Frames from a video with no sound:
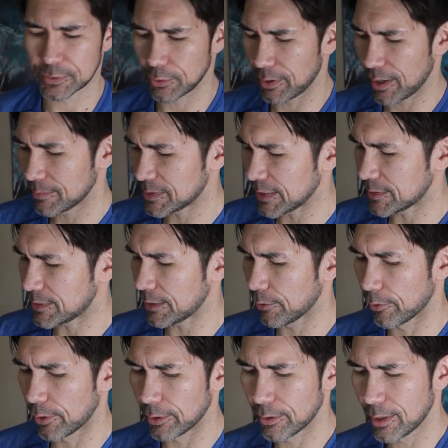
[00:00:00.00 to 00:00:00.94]
so
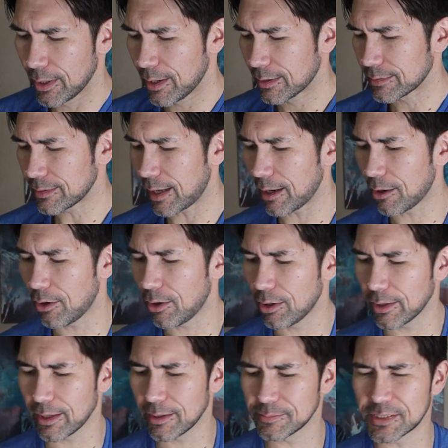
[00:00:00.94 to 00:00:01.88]
MCT oil. Not
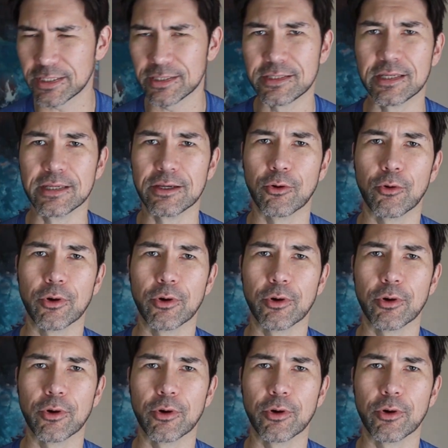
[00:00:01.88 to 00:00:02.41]
all MCT